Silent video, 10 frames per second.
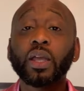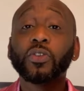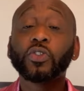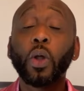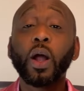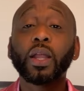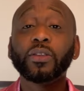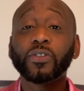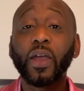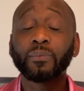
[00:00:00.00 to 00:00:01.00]

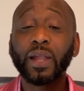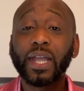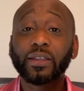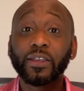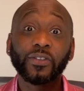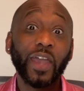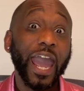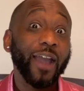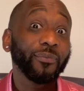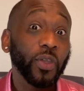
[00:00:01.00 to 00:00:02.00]
starting something like this
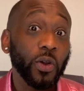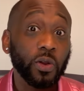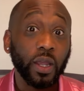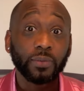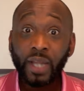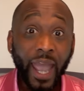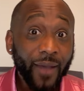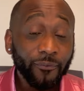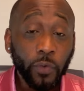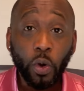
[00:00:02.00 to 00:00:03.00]
at 30,
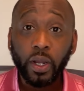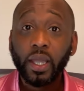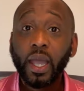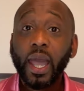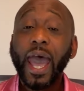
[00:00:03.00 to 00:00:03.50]
at 40,